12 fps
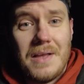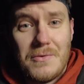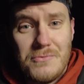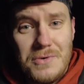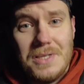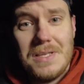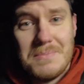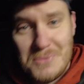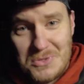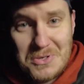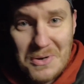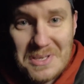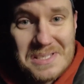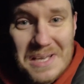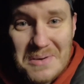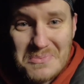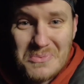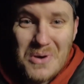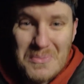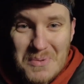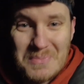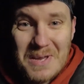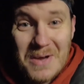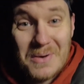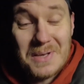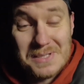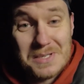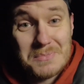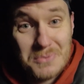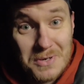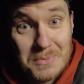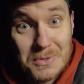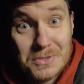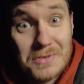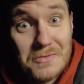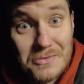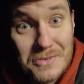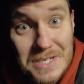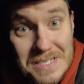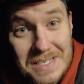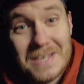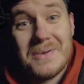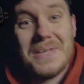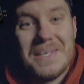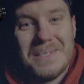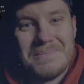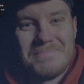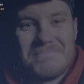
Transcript: I really must go inside and warm up now, as it's pretty much freezing out here.